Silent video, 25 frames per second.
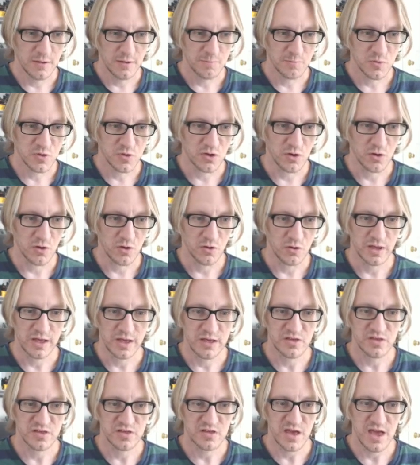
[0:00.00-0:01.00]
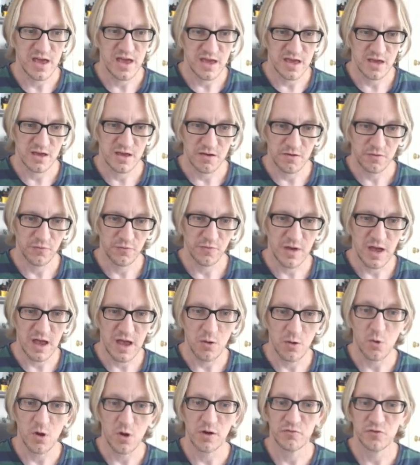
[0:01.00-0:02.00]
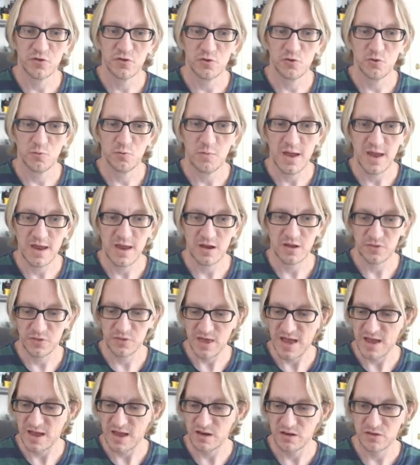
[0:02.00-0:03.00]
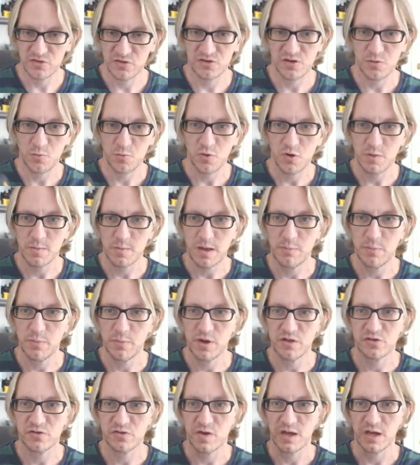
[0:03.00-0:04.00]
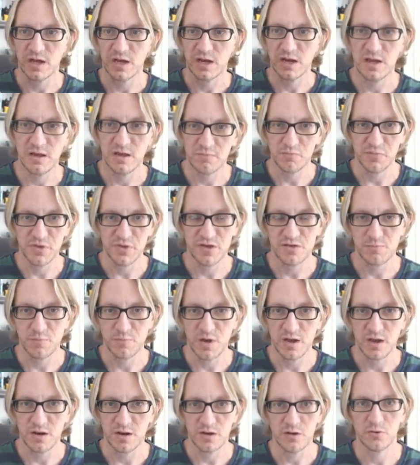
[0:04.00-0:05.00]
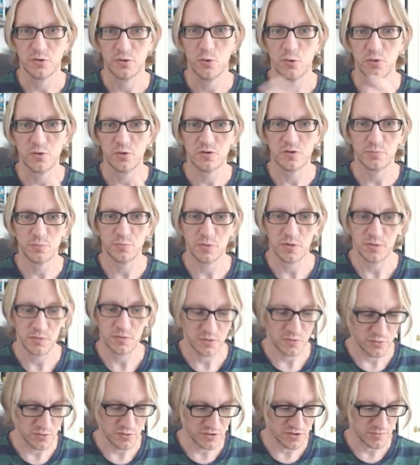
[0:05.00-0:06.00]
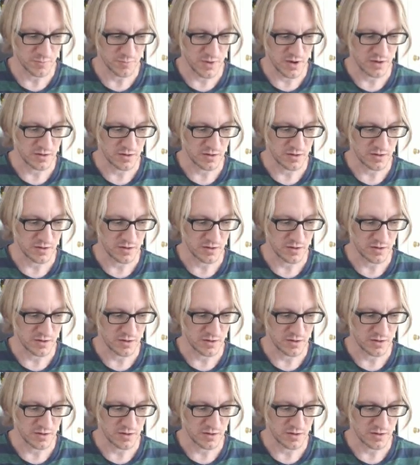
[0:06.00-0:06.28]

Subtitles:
So let's say if I want to make that somewhere on my button so I can hit this button and it will correspond to